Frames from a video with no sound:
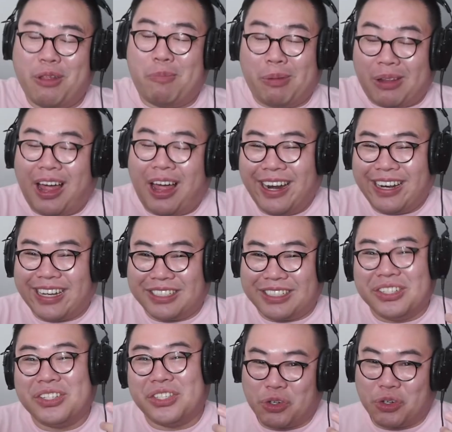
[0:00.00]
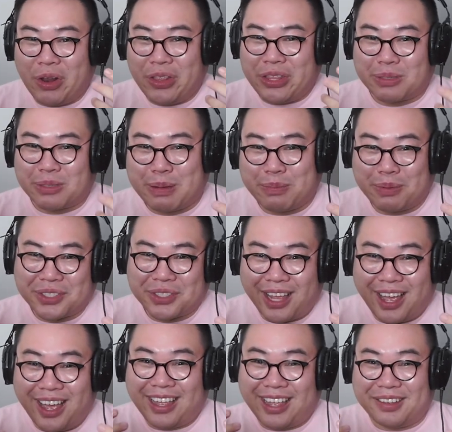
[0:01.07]
plotting to destroy these people's
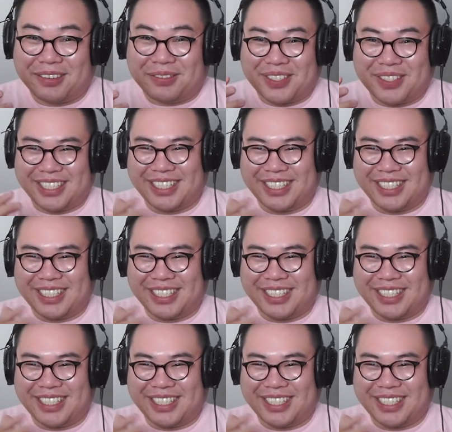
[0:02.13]
lives.